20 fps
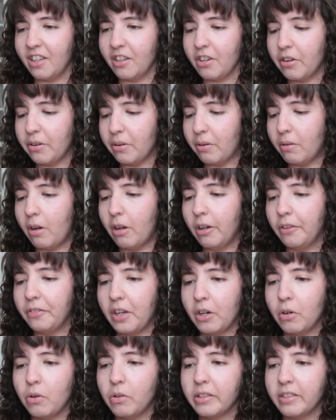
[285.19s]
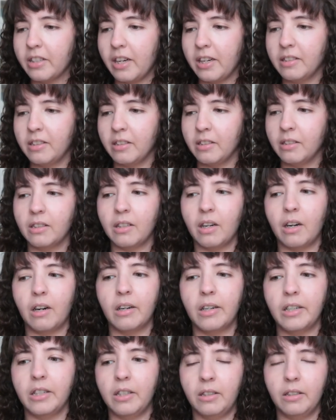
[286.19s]
you know, all the hook sizes
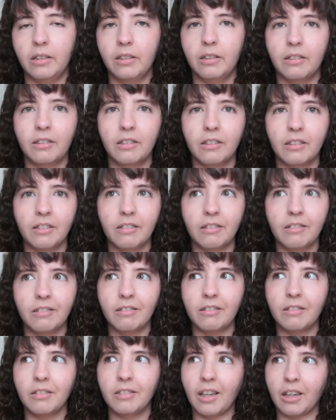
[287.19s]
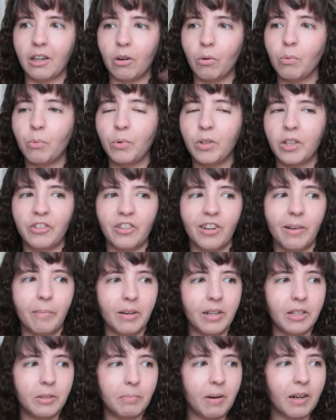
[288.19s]
that go with the
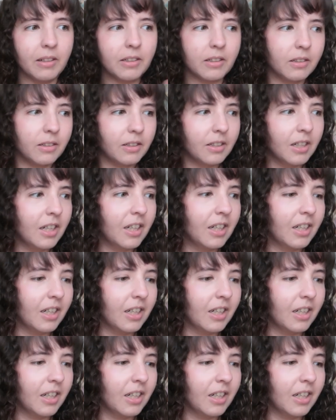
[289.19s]
Japanese pattern.